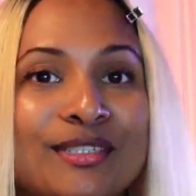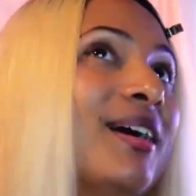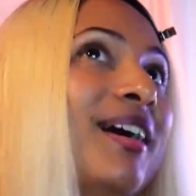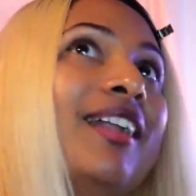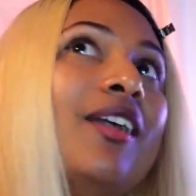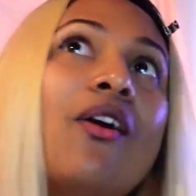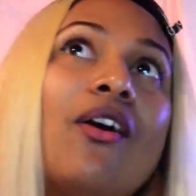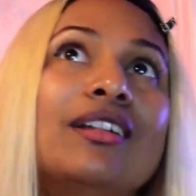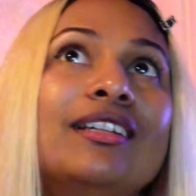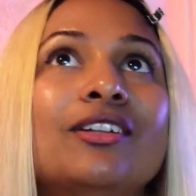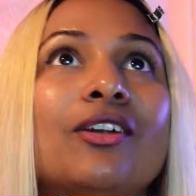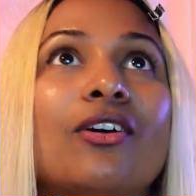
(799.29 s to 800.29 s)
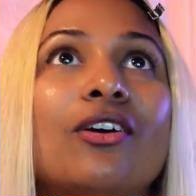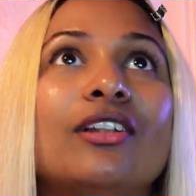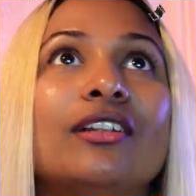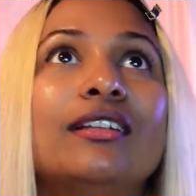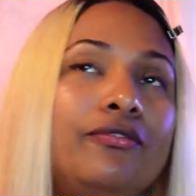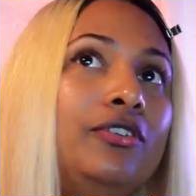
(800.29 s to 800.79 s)
But all in
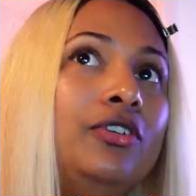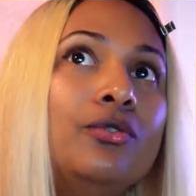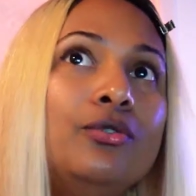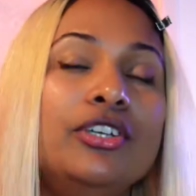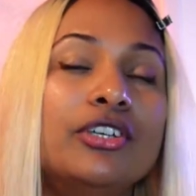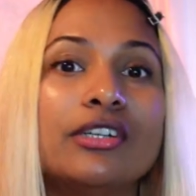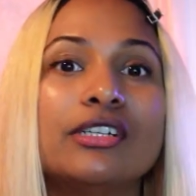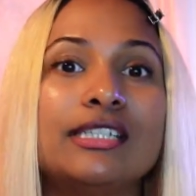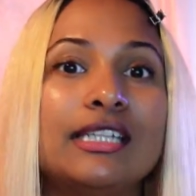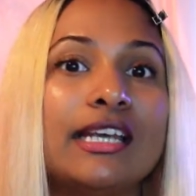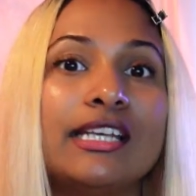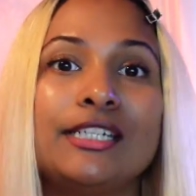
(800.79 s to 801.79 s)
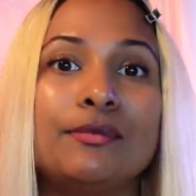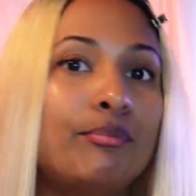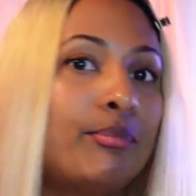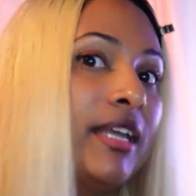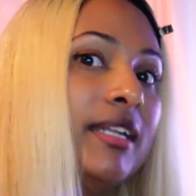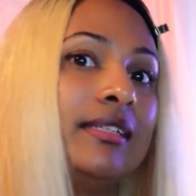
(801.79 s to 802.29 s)
all, few years that I
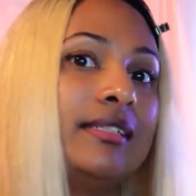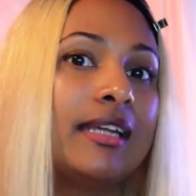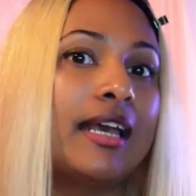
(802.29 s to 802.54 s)
spent